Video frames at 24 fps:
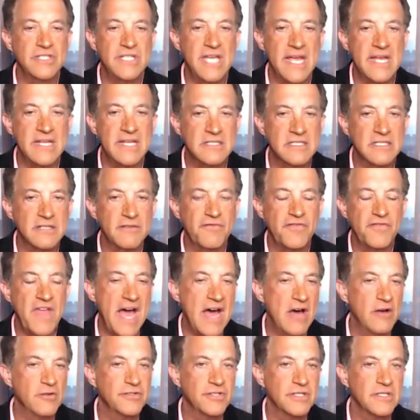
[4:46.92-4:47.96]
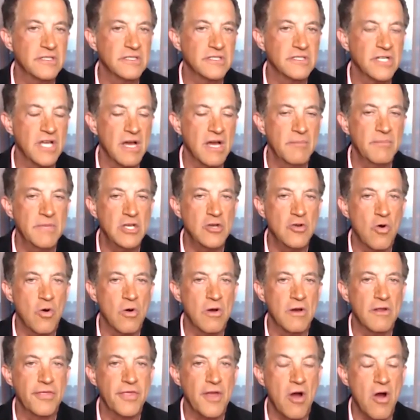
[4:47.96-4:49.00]
tens of thousands coming
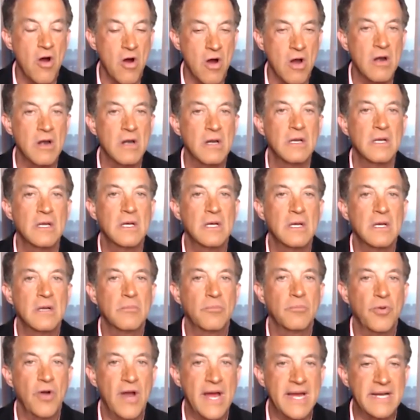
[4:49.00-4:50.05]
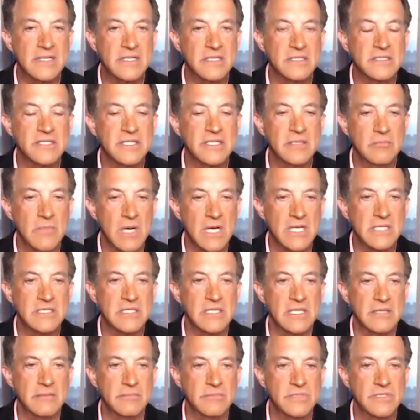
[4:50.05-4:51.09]
north are practicing
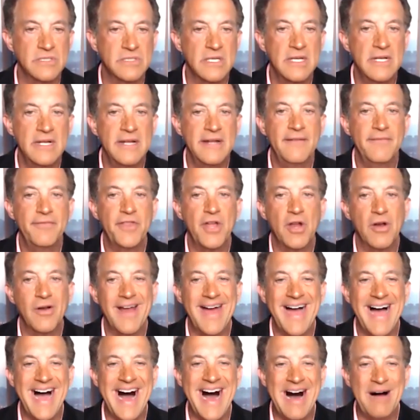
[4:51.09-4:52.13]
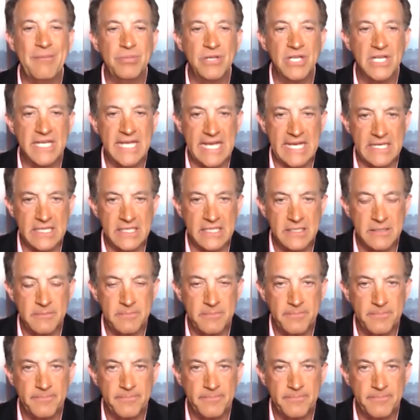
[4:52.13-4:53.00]
Muslims, they're obligated